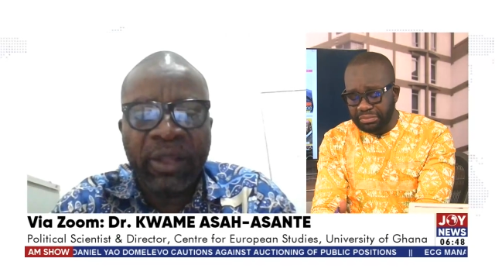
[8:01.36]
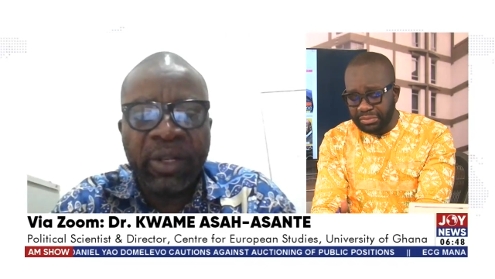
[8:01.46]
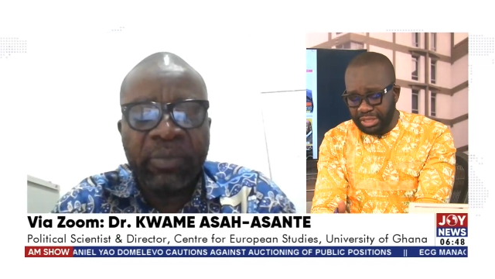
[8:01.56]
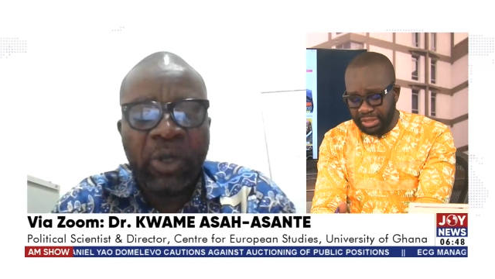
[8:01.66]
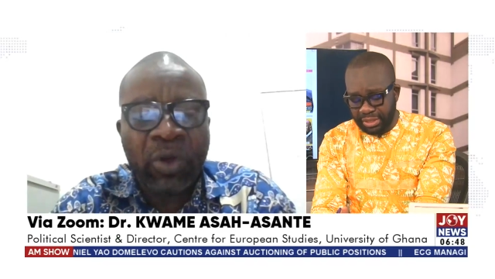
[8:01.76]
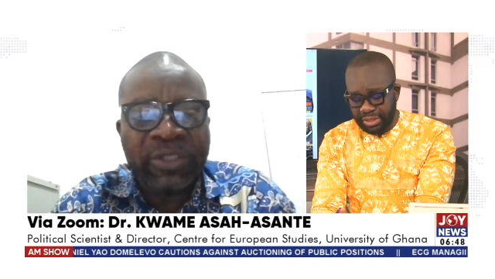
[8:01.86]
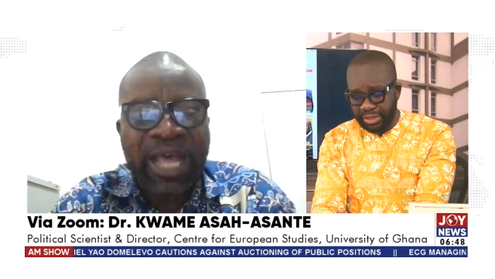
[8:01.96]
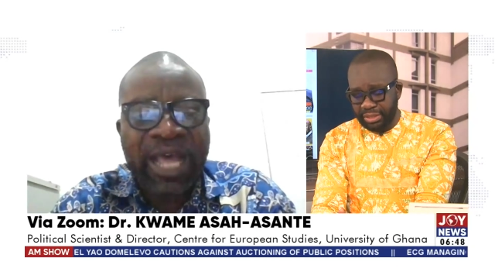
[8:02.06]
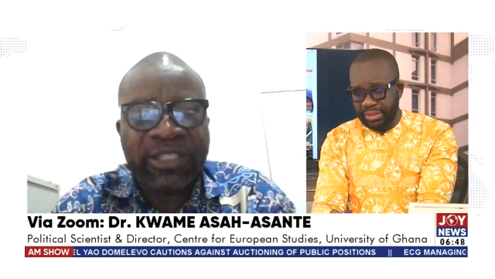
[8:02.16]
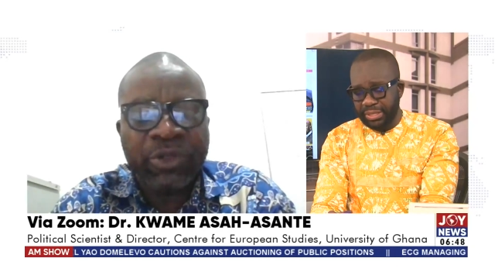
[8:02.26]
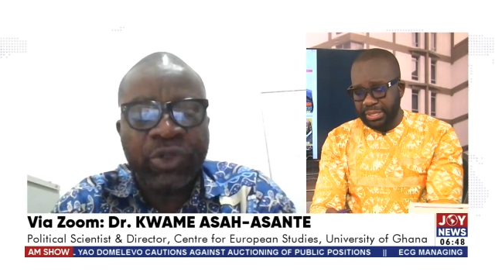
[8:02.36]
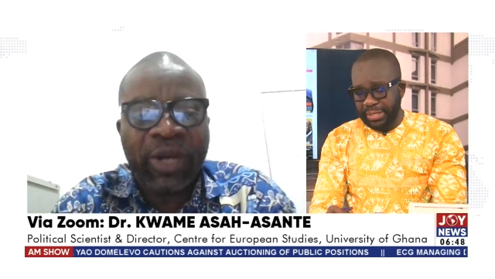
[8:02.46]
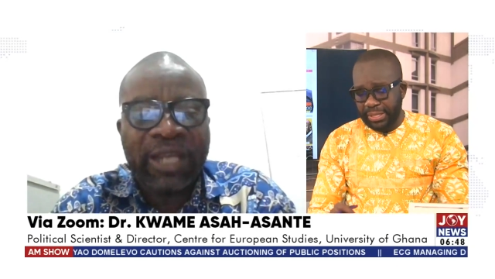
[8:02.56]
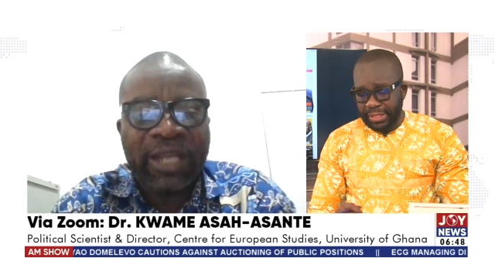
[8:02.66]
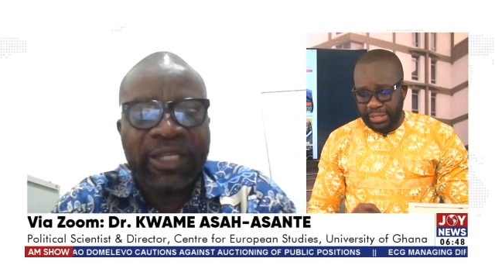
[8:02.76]
Speaker 1: because as a
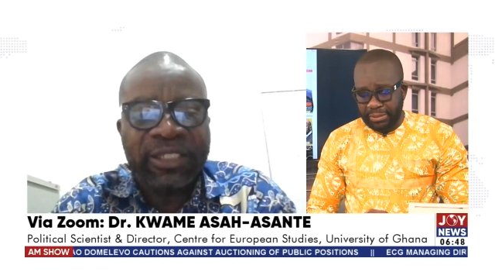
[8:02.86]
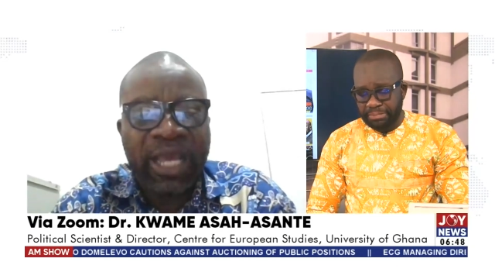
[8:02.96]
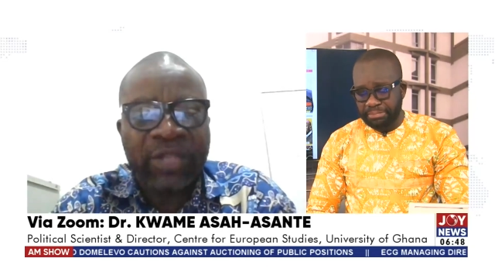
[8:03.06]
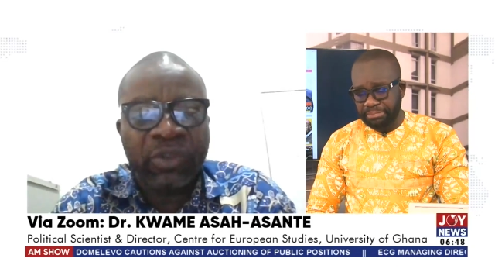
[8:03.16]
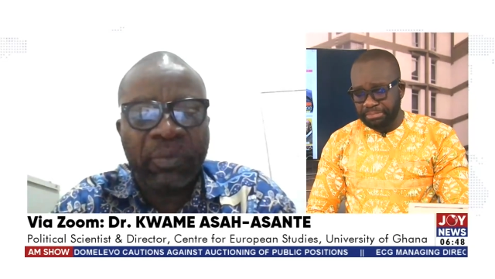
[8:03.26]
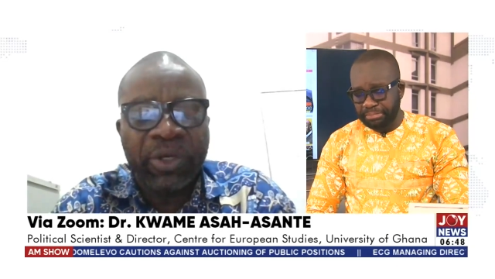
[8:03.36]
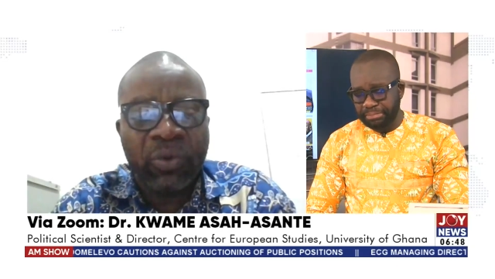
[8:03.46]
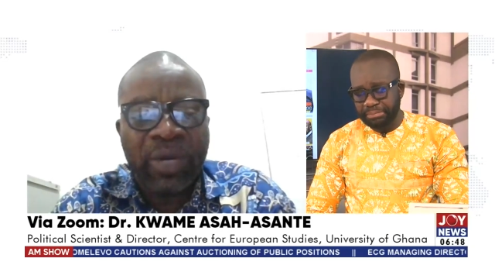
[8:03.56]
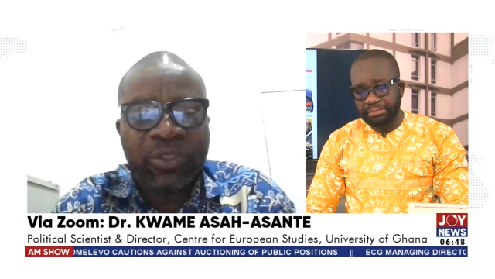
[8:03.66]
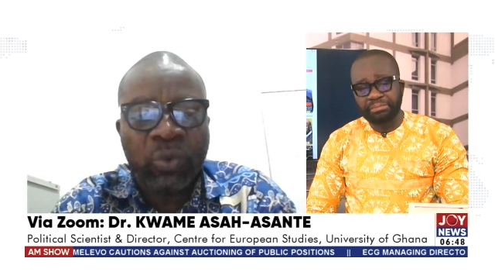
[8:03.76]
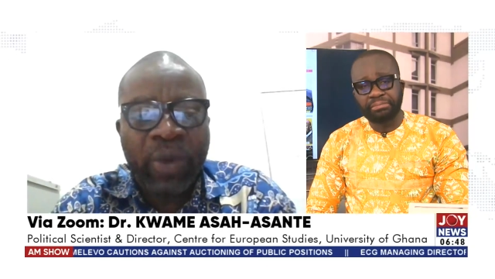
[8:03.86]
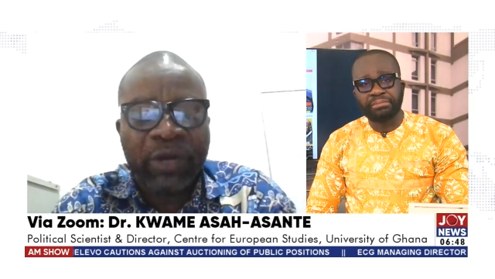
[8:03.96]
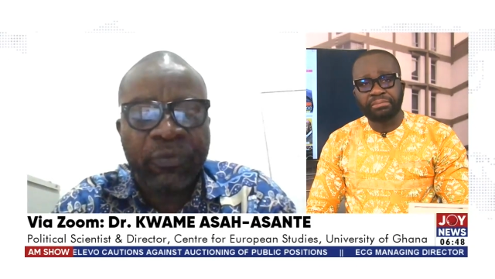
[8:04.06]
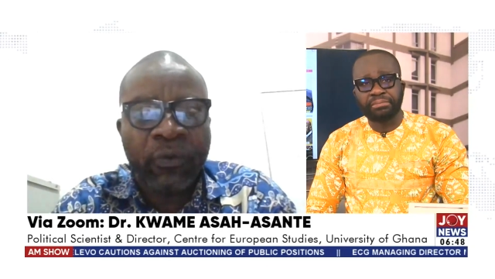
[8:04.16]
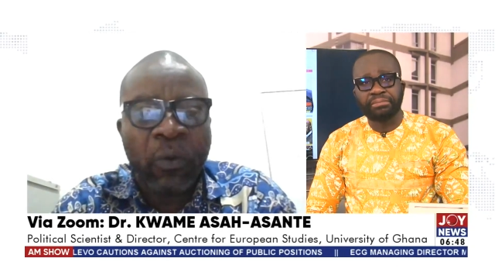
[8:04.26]
journalist and somebody who has worked
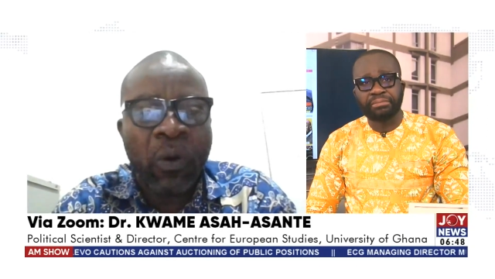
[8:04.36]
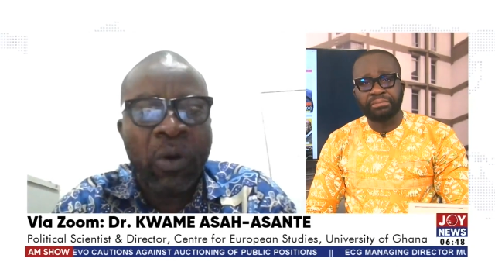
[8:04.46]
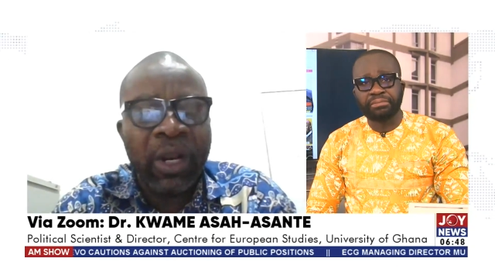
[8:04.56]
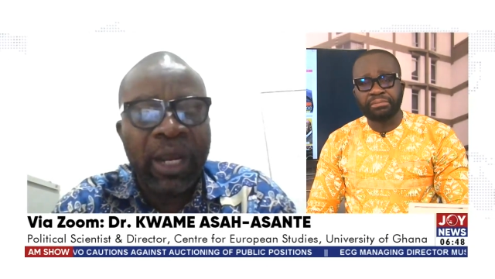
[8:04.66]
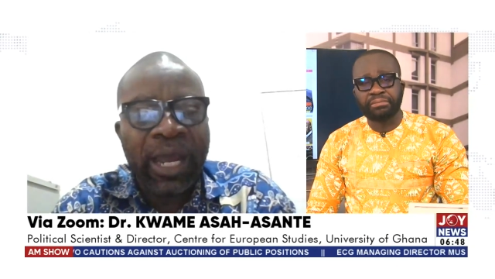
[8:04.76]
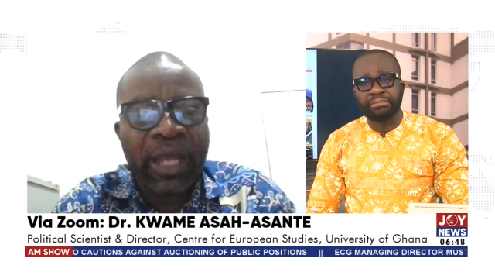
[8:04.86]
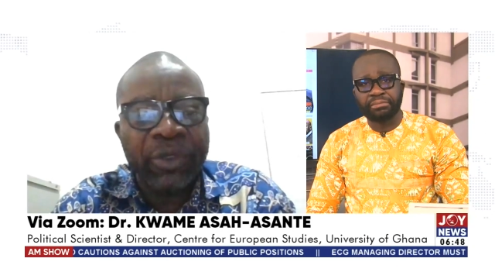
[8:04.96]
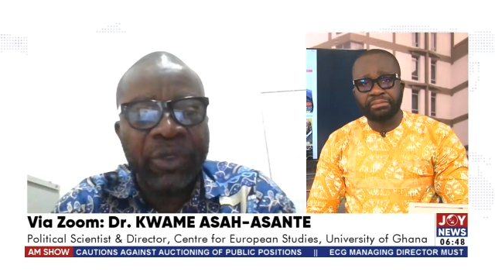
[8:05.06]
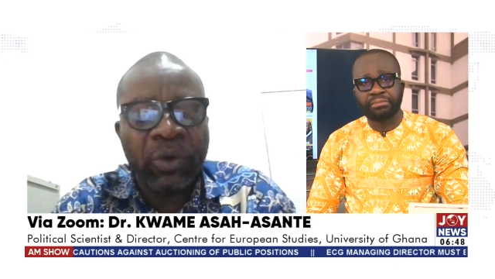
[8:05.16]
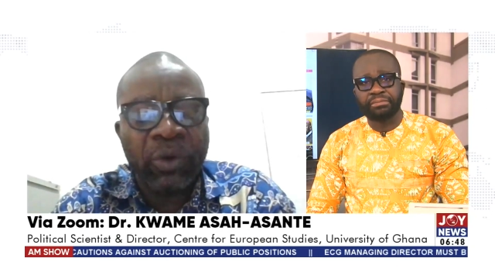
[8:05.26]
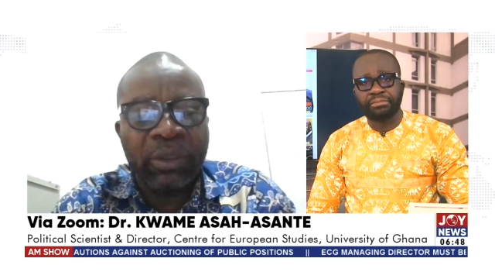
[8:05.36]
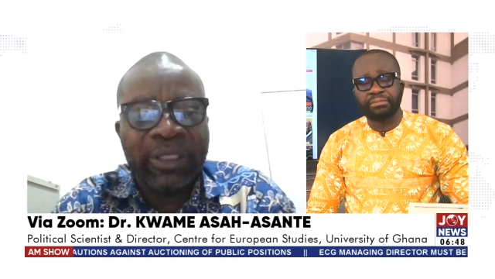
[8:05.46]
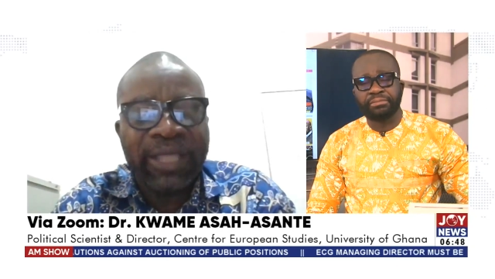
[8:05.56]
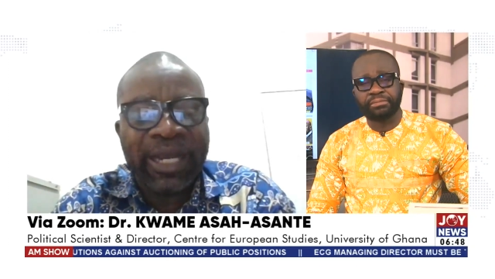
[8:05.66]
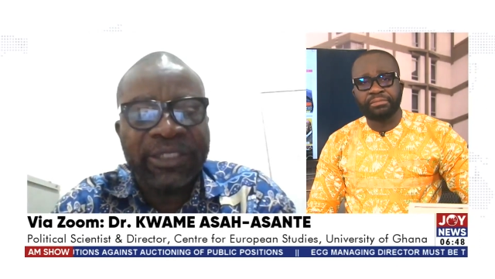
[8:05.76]
for, uh, you know,
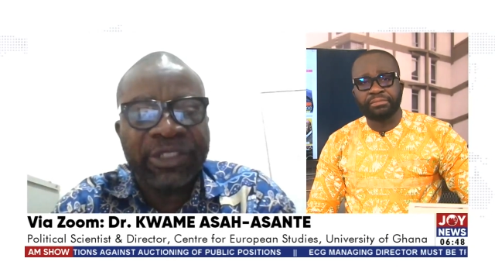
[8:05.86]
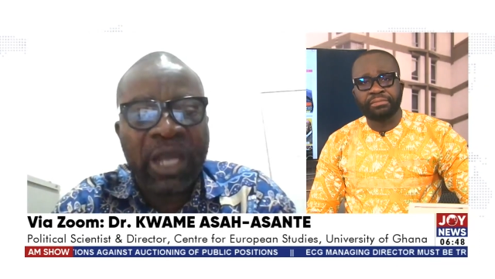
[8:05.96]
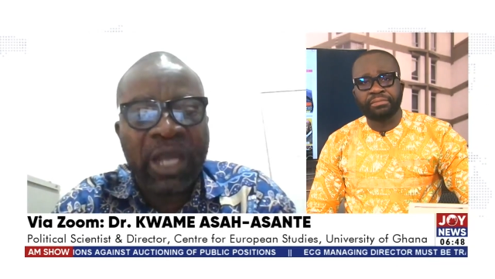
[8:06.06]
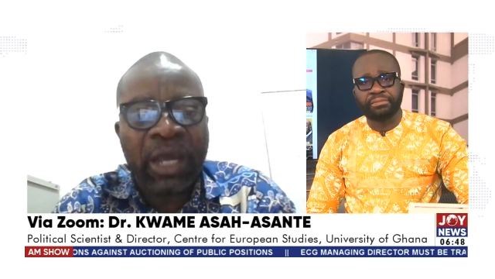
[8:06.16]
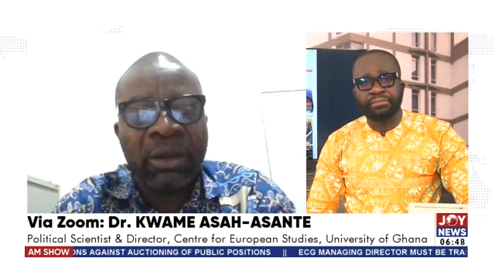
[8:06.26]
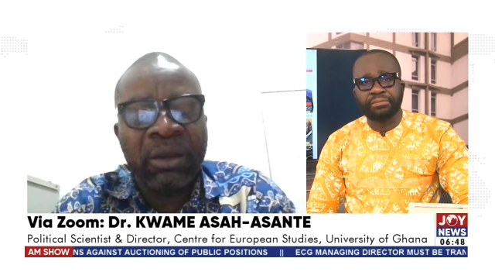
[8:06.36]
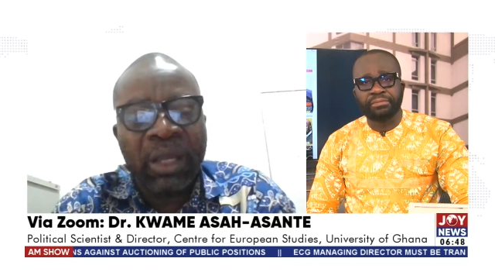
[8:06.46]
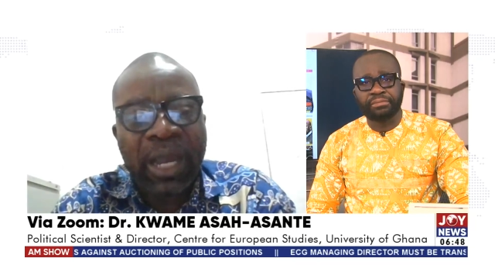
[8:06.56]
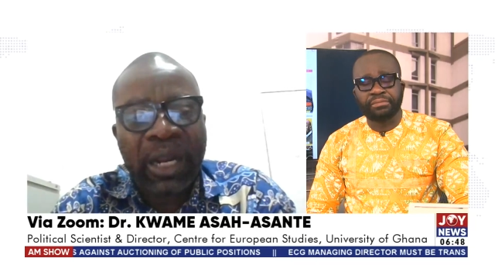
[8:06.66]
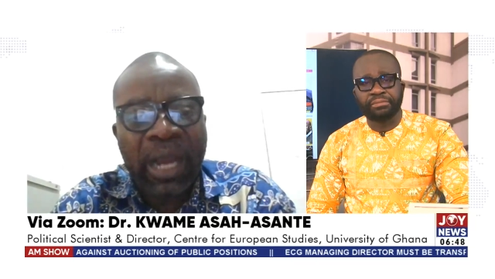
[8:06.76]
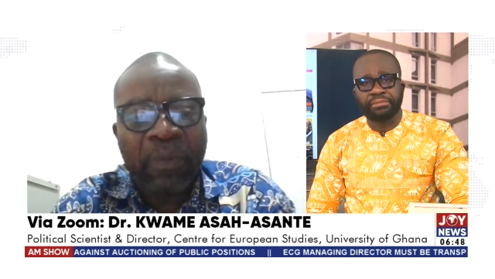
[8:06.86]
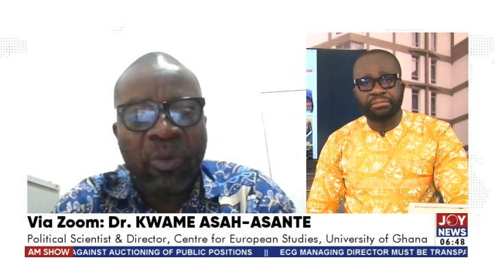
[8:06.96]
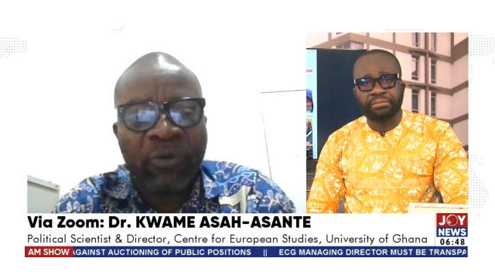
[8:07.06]
international uh, club of